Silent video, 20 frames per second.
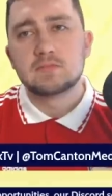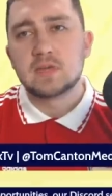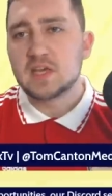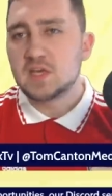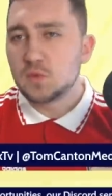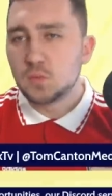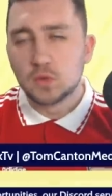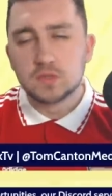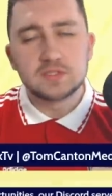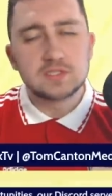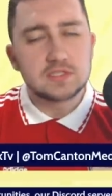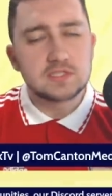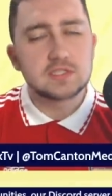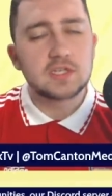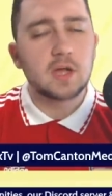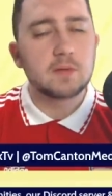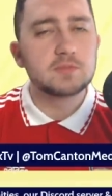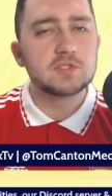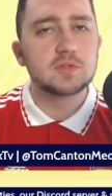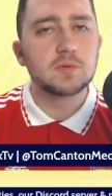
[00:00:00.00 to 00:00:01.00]
He wanted to
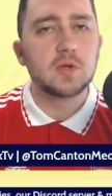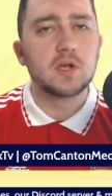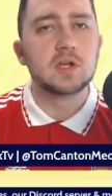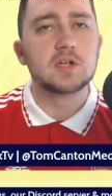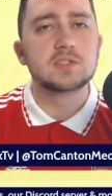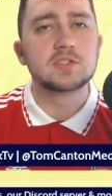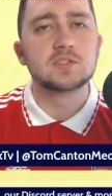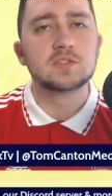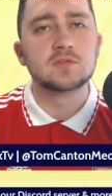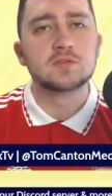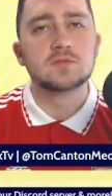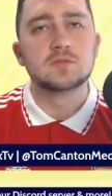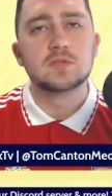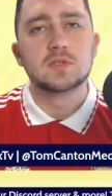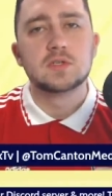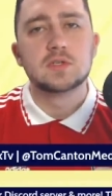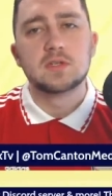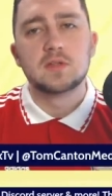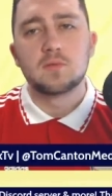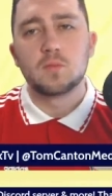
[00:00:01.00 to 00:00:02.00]
come to Arsenal.
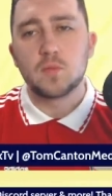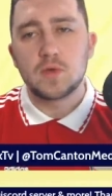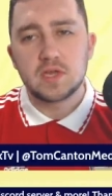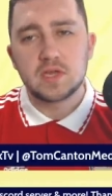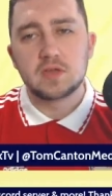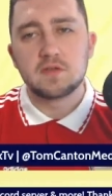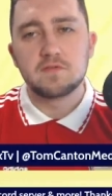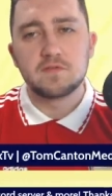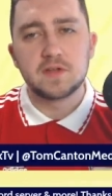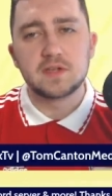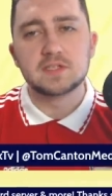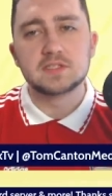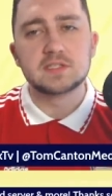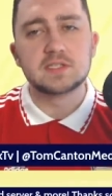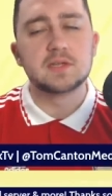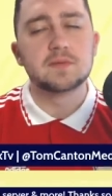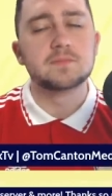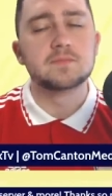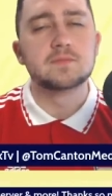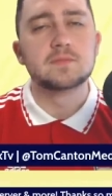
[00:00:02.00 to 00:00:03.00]
We
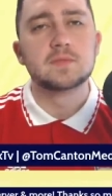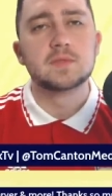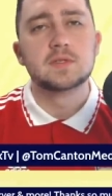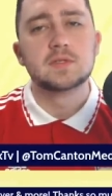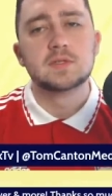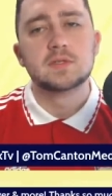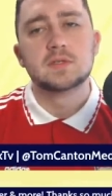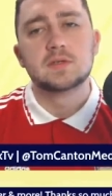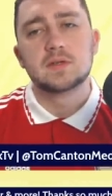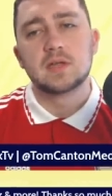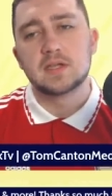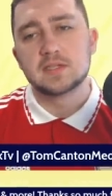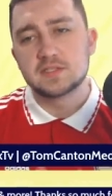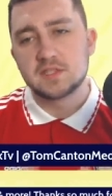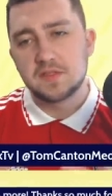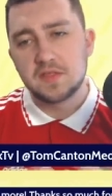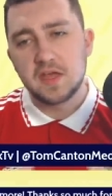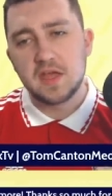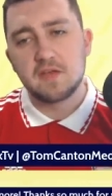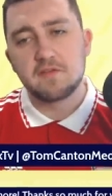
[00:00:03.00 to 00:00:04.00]
convinced him. And
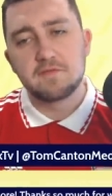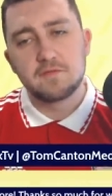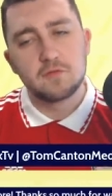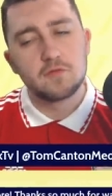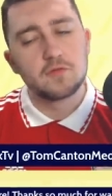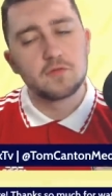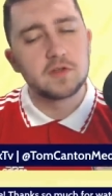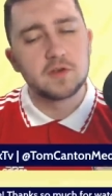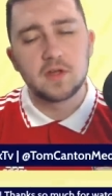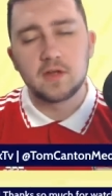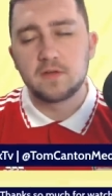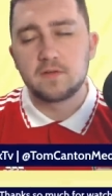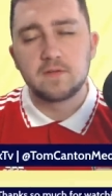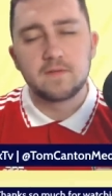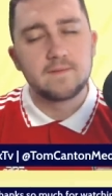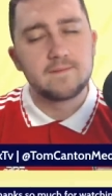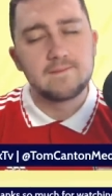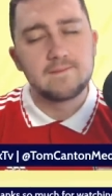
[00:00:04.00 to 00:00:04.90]
so, therefore, you know,